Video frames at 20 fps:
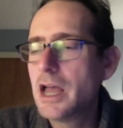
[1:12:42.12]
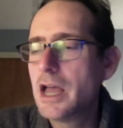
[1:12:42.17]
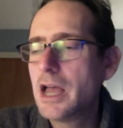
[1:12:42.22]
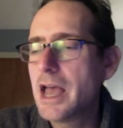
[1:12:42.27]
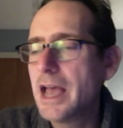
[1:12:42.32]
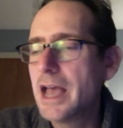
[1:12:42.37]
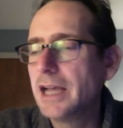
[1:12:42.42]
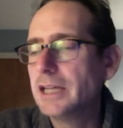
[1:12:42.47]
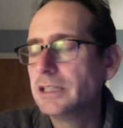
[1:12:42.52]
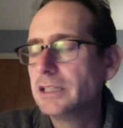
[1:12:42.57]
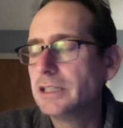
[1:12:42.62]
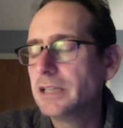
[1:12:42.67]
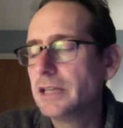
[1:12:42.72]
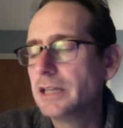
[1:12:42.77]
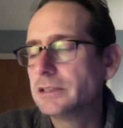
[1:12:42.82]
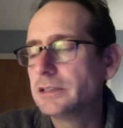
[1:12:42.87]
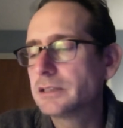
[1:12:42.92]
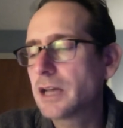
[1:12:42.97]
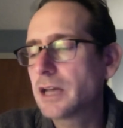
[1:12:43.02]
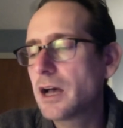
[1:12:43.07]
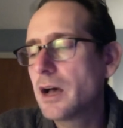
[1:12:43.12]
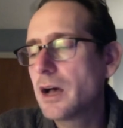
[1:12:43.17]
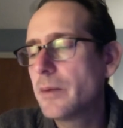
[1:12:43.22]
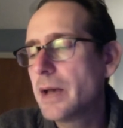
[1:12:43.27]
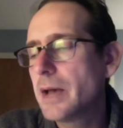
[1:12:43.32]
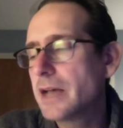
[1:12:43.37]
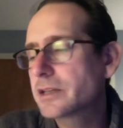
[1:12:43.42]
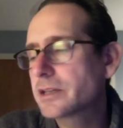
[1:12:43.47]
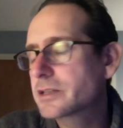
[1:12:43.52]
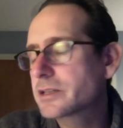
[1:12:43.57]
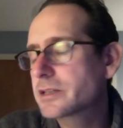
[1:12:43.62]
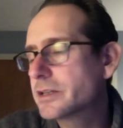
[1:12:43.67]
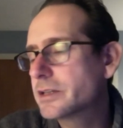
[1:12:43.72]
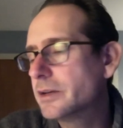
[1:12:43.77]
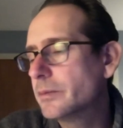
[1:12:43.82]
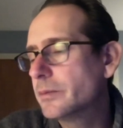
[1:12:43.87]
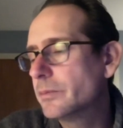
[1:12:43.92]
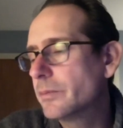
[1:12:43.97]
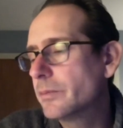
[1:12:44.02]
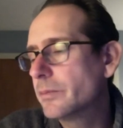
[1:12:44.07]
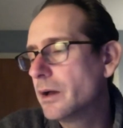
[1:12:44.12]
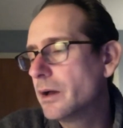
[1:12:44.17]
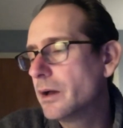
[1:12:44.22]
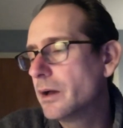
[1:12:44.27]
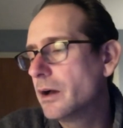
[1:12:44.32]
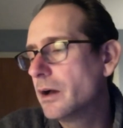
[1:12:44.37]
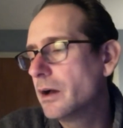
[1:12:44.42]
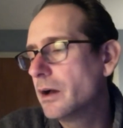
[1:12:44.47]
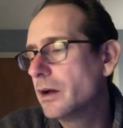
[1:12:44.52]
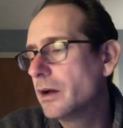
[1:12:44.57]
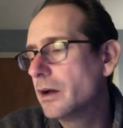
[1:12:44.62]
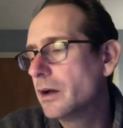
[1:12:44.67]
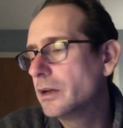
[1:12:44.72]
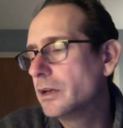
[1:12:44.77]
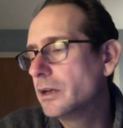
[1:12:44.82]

and and Tom asks him, uh,